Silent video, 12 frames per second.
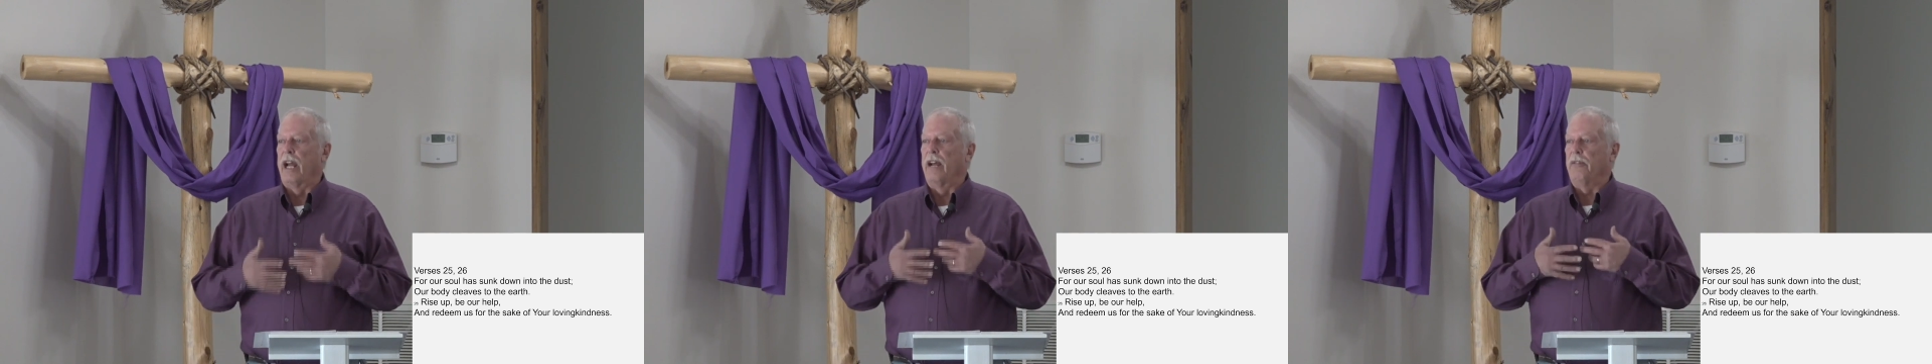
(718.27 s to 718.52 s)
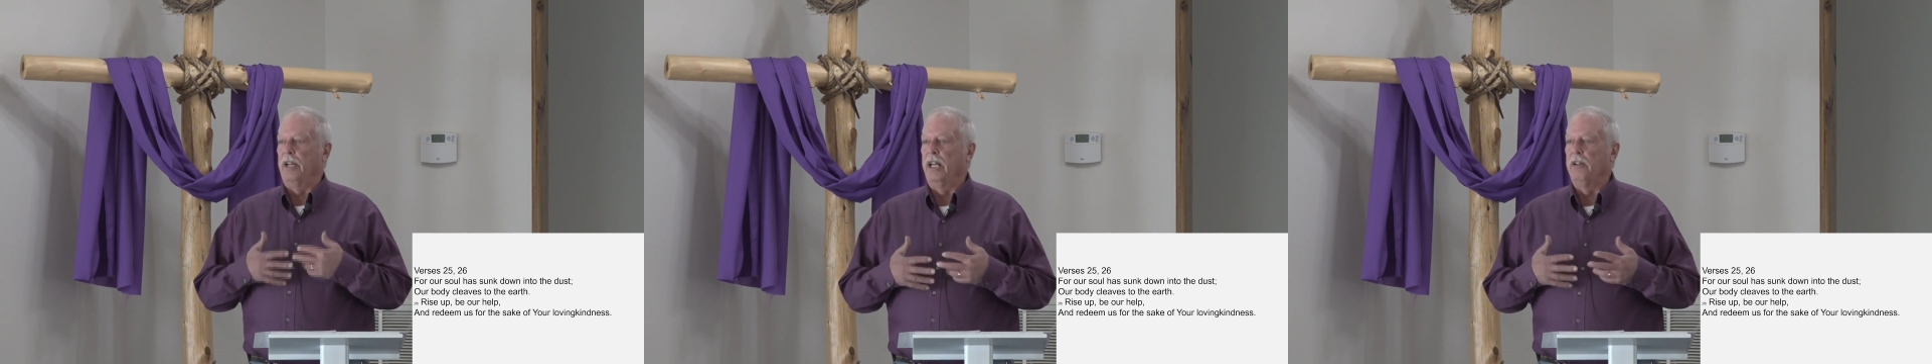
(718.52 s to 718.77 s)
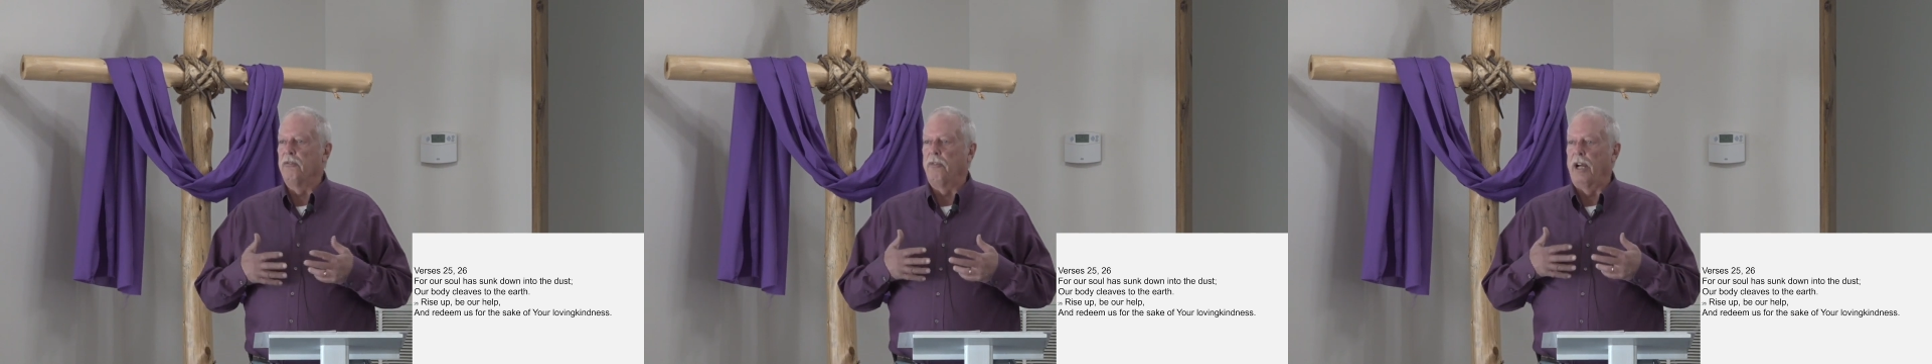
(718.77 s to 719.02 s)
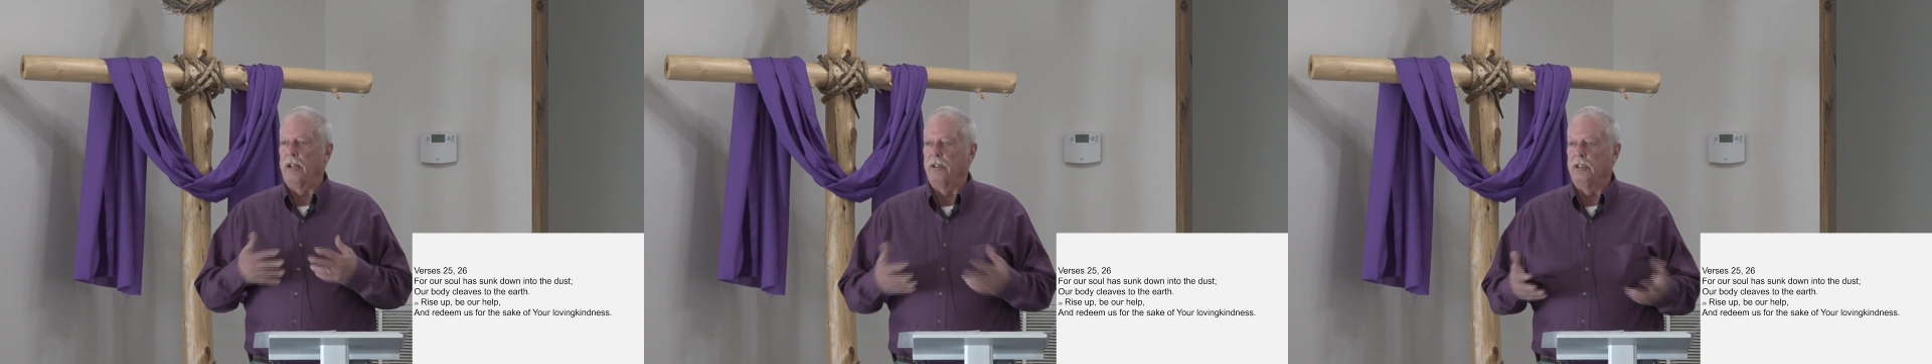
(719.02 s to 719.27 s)
have any
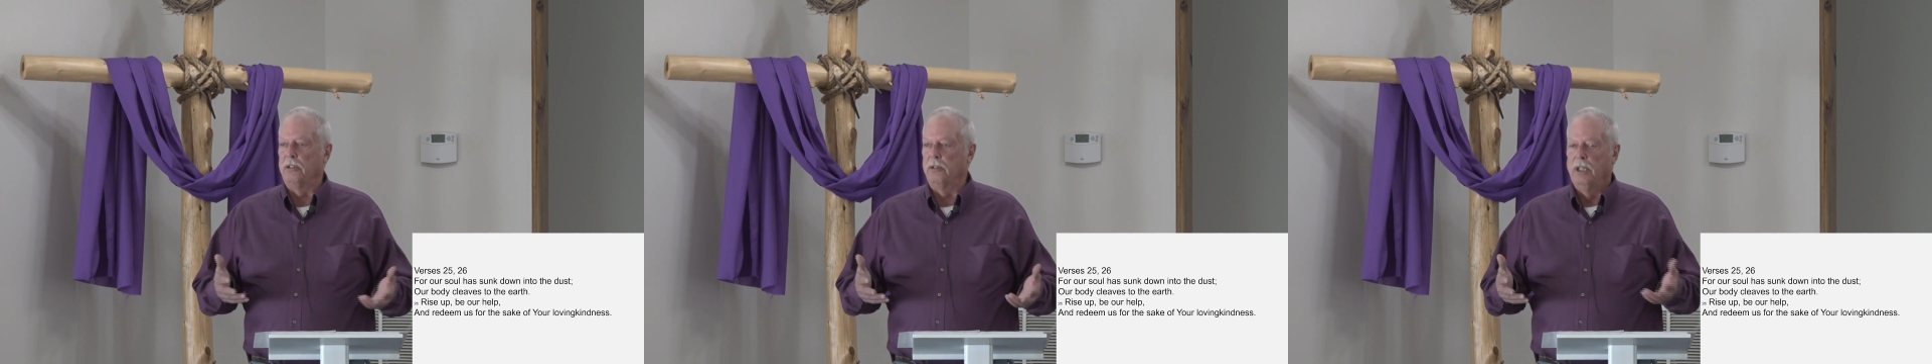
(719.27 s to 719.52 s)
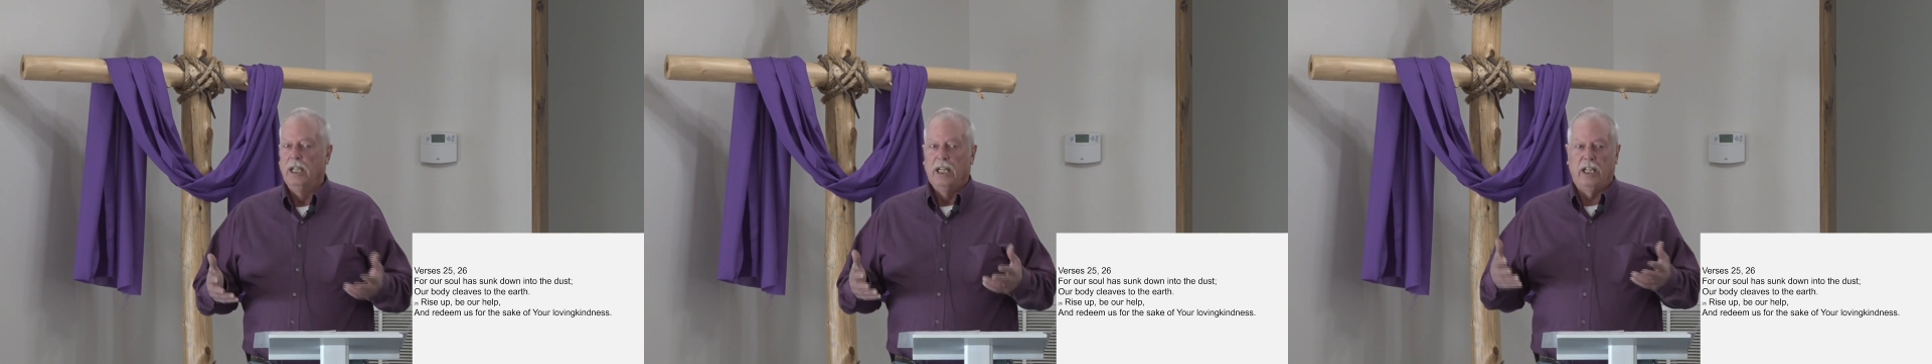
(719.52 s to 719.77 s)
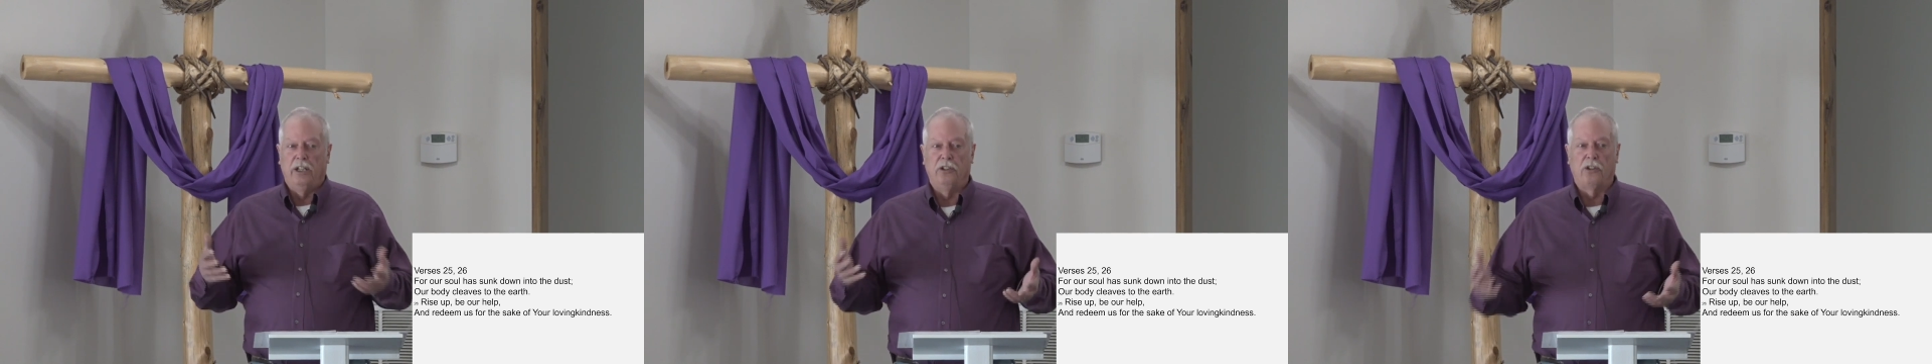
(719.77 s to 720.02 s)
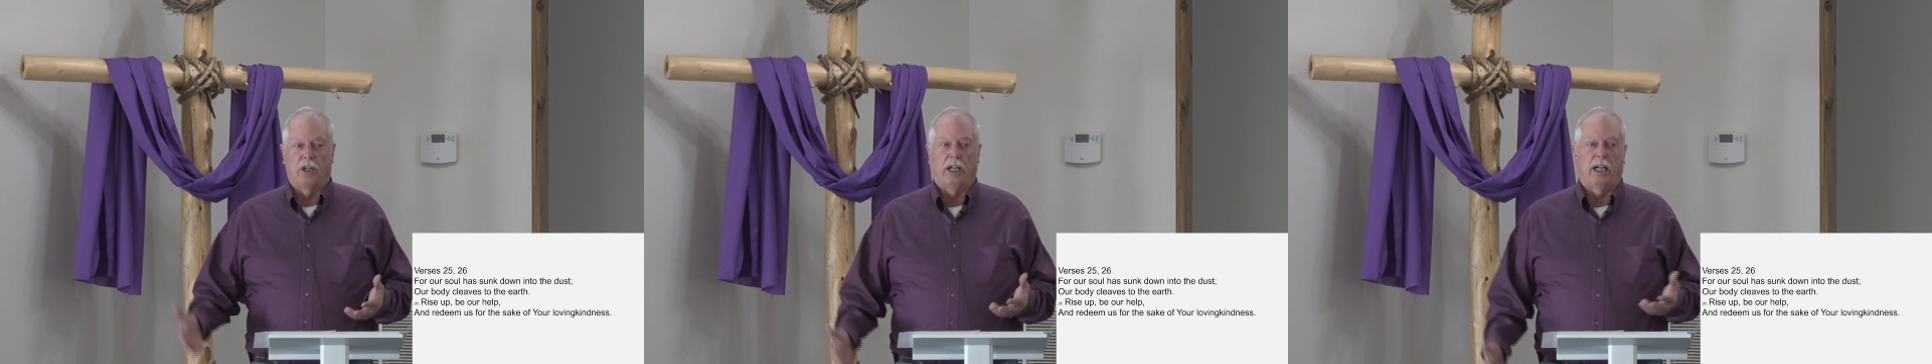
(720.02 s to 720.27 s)
value in
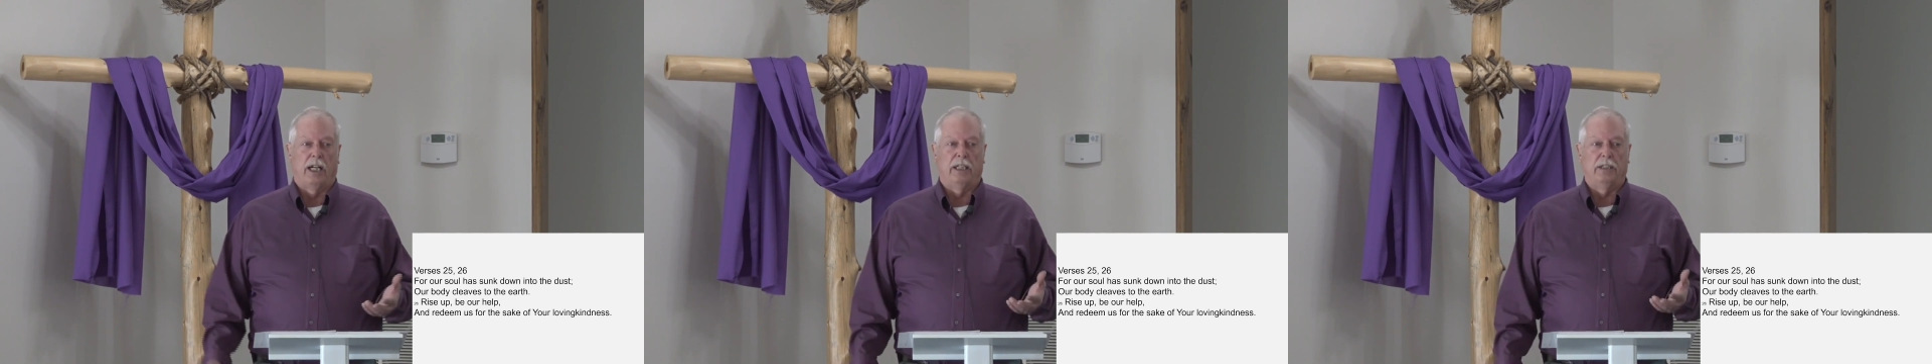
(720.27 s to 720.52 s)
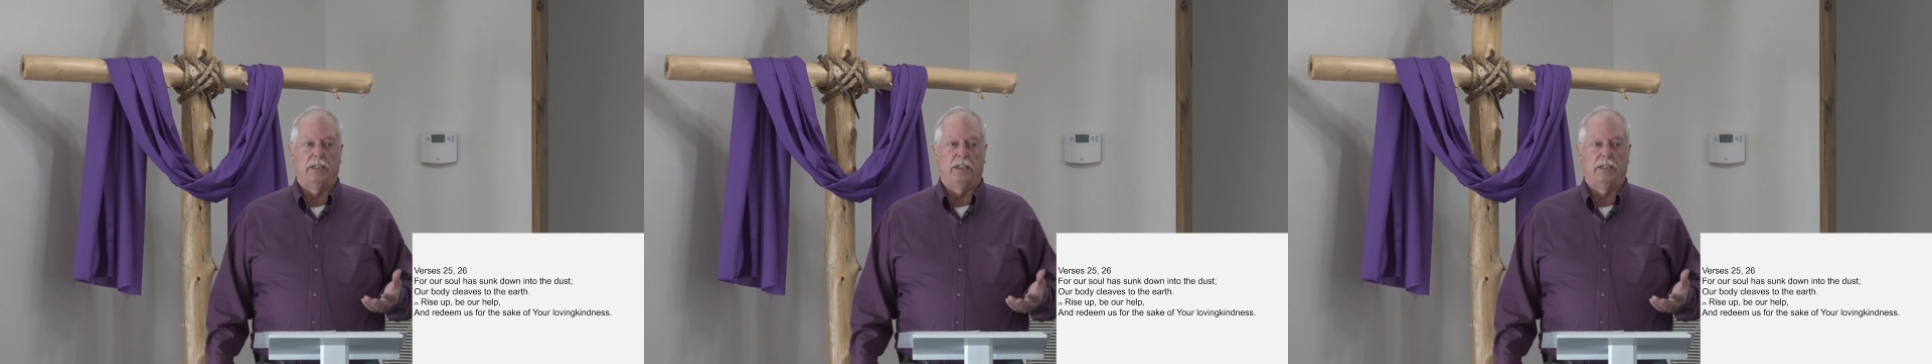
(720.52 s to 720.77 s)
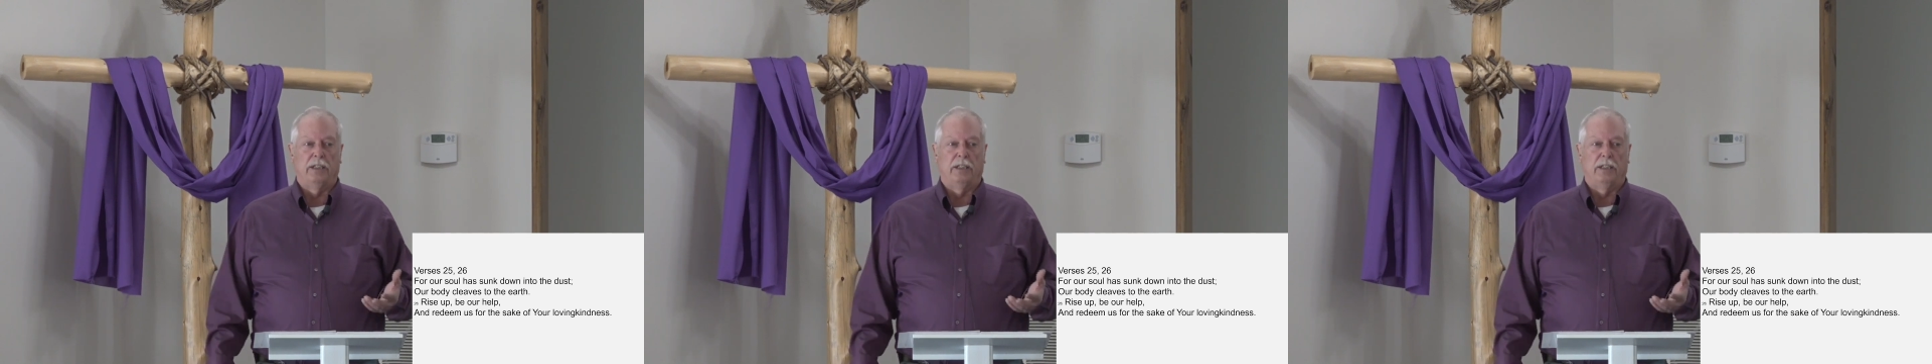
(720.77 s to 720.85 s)
your eyes,